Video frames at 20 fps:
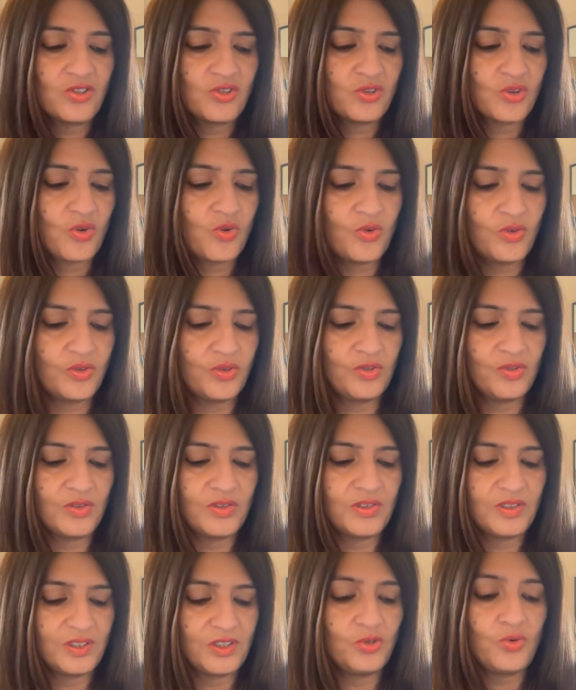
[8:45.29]
So
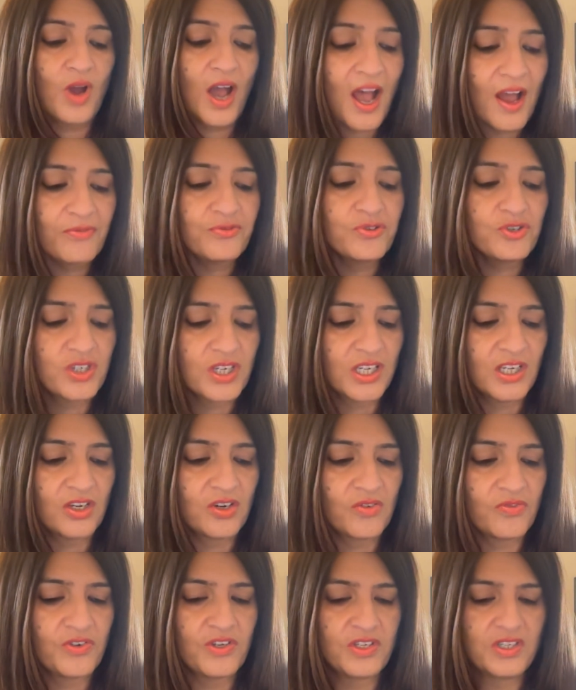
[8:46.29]
you have to take care
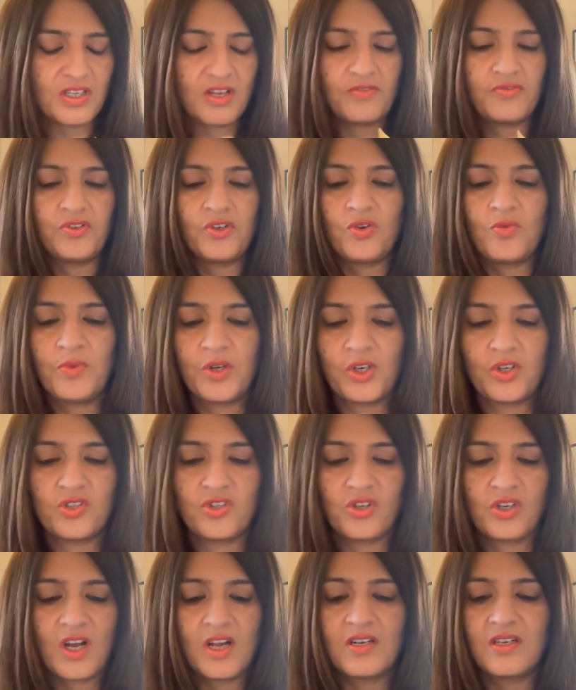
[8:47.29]
of yourself, you know, because
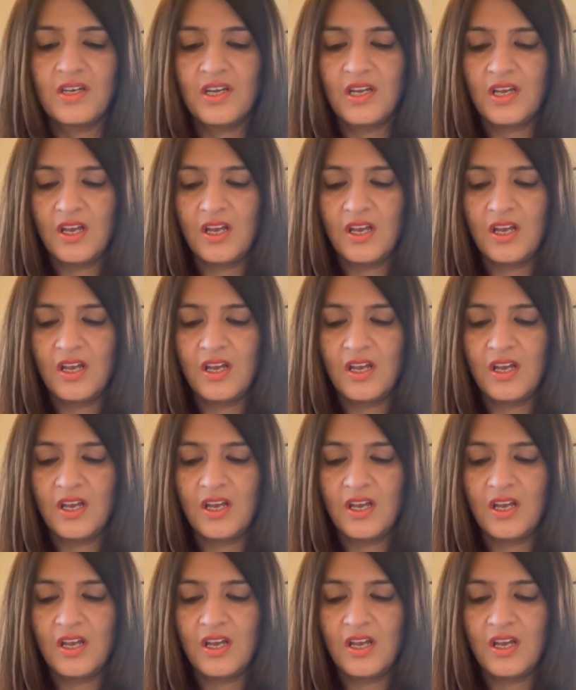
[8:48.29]
you can't